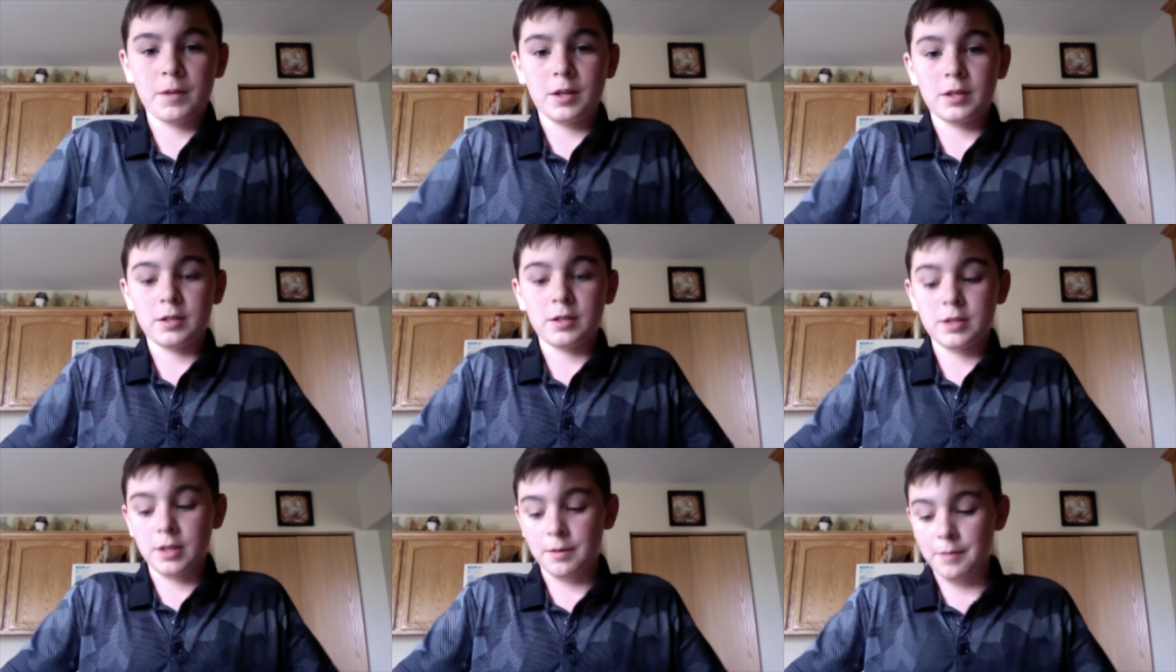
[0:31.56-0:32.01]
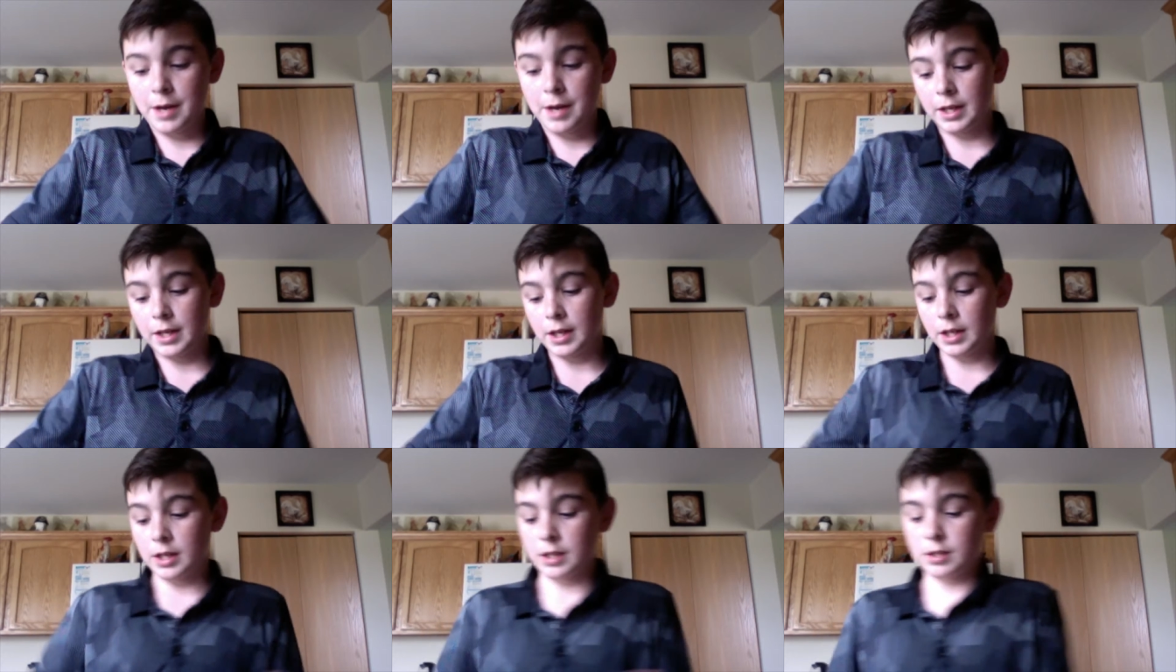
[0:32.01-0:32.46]
To
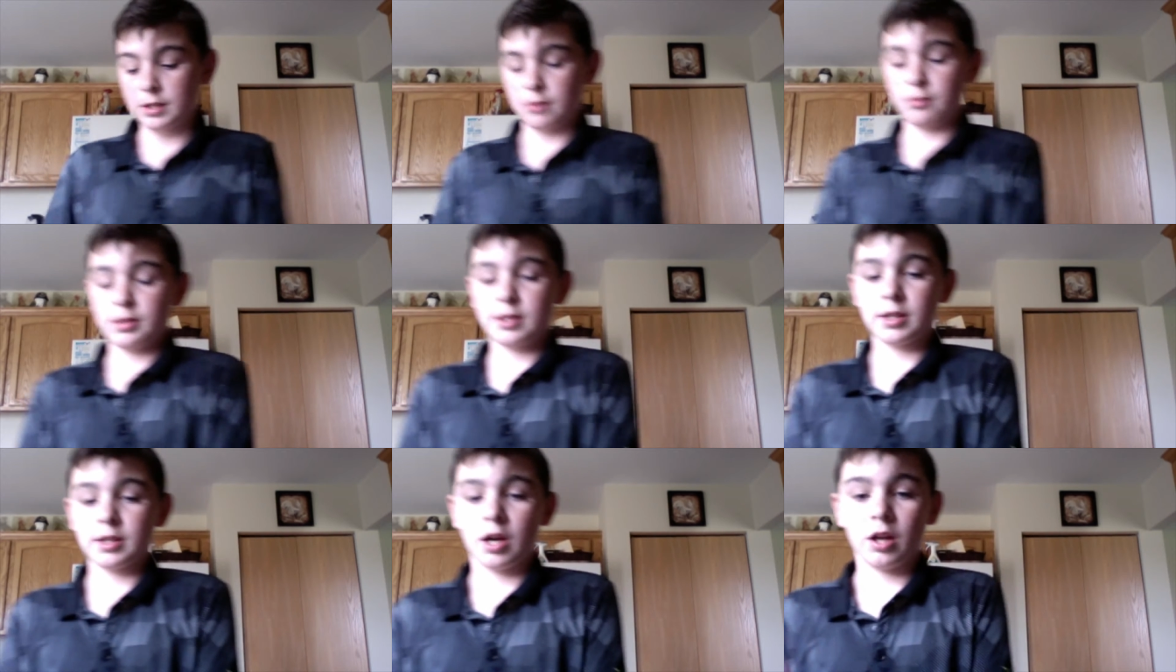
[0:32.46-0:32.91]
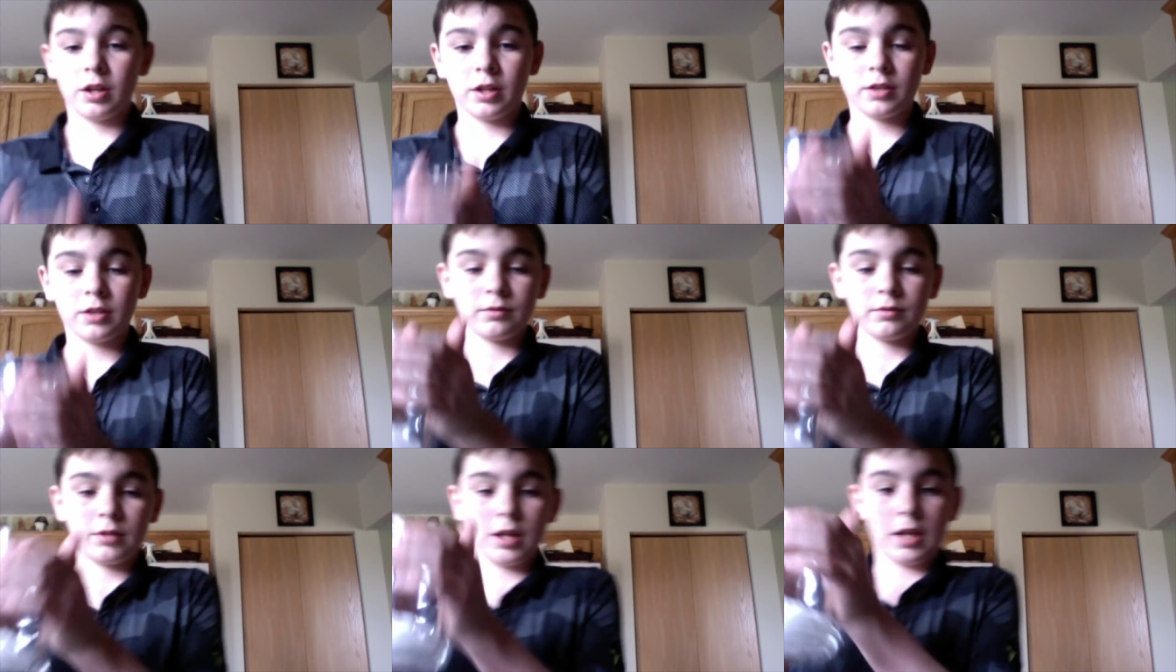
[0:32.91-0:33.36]
make it into a solid,
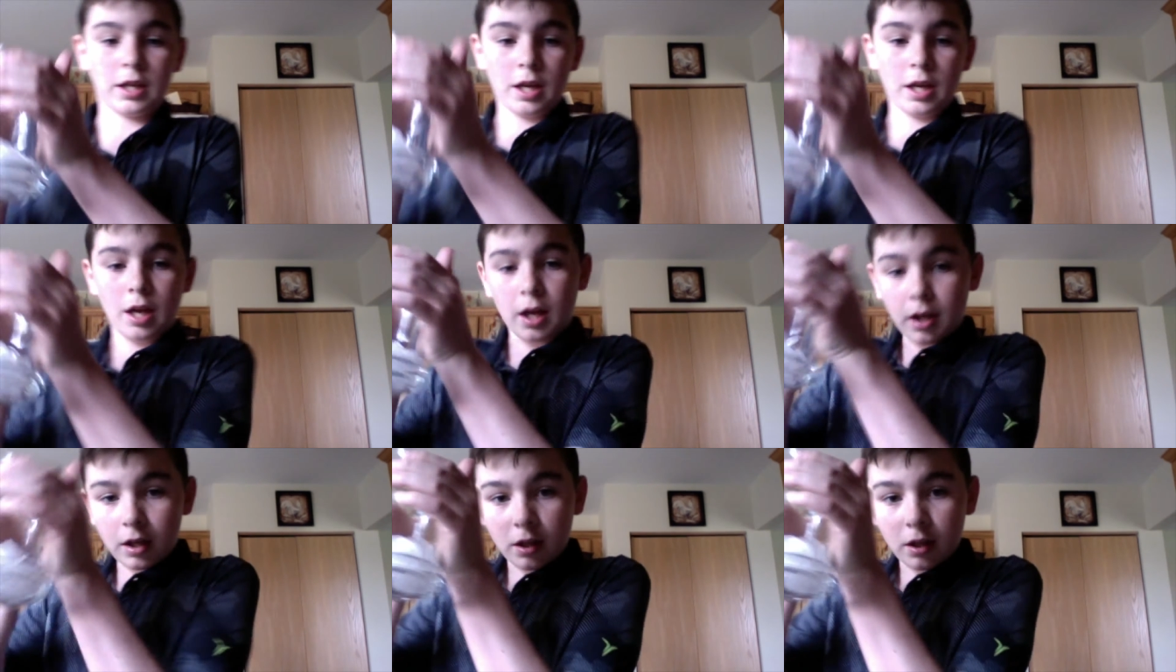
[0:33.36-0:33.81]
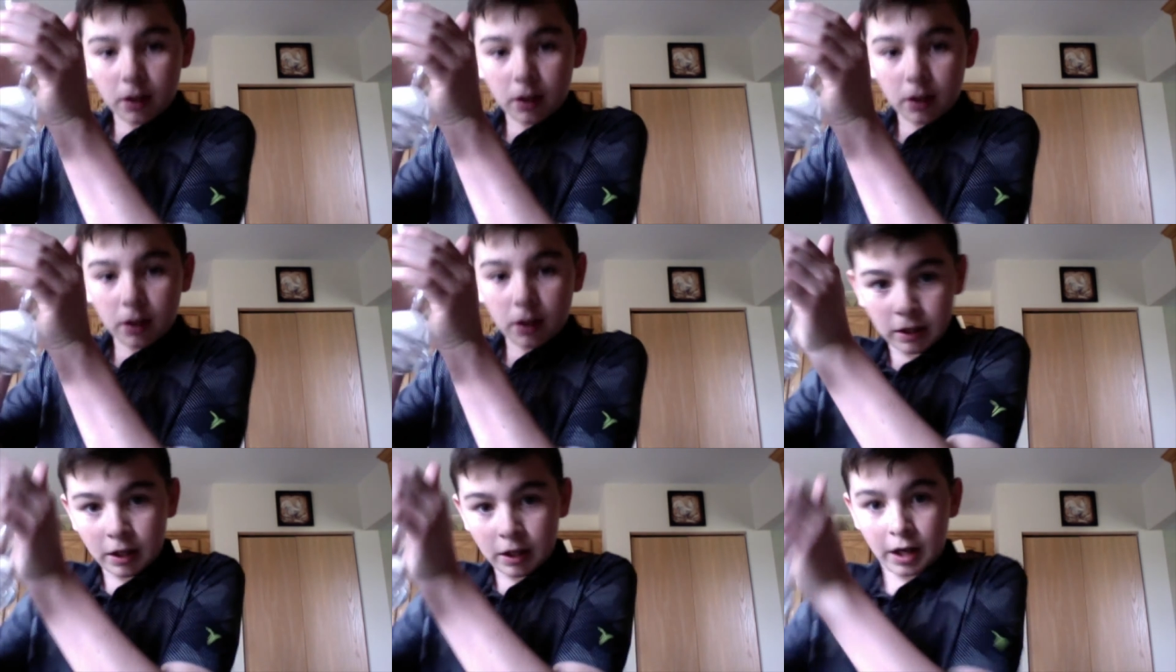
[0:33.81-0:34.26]
aka
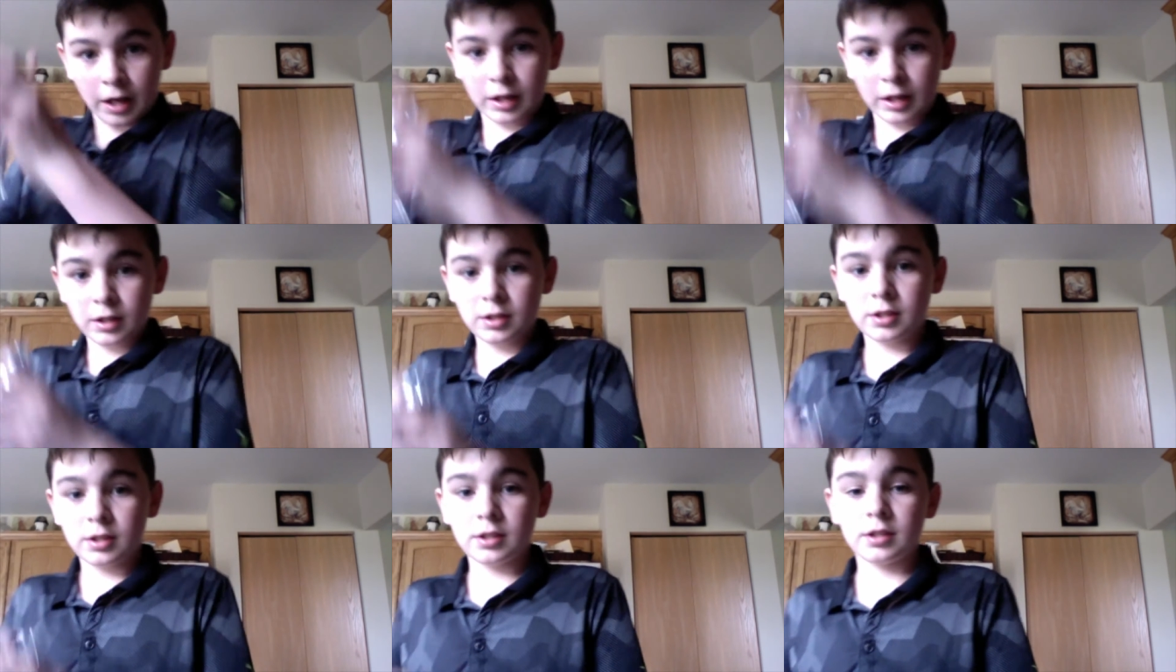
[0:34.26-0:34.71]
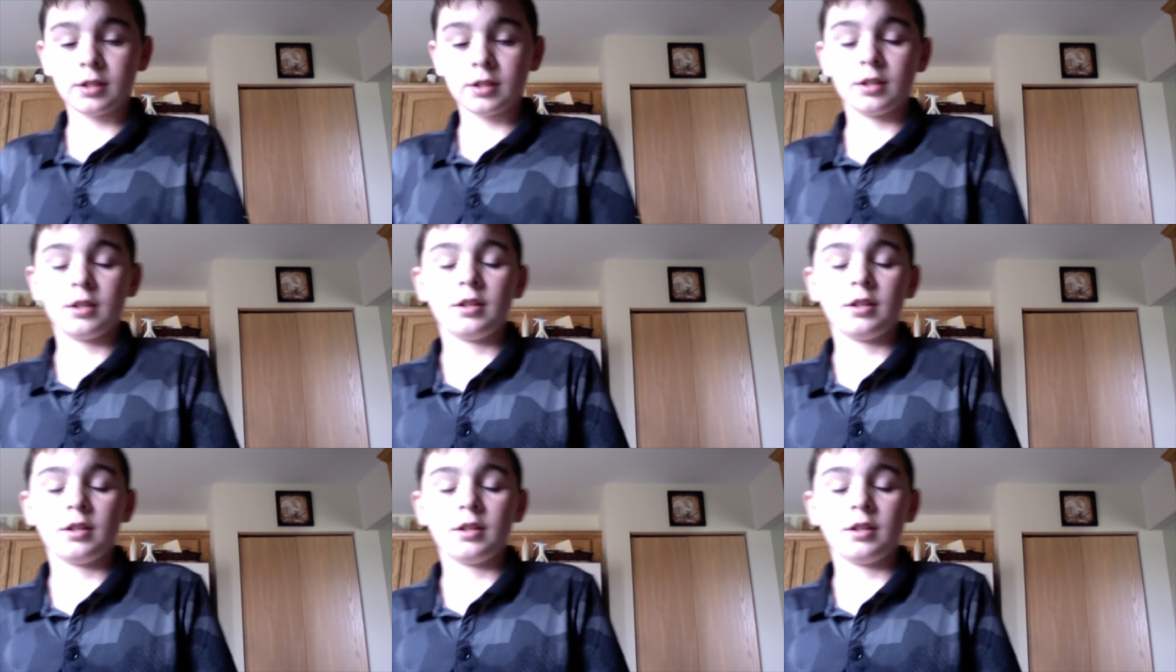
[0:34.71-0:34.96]
the ice,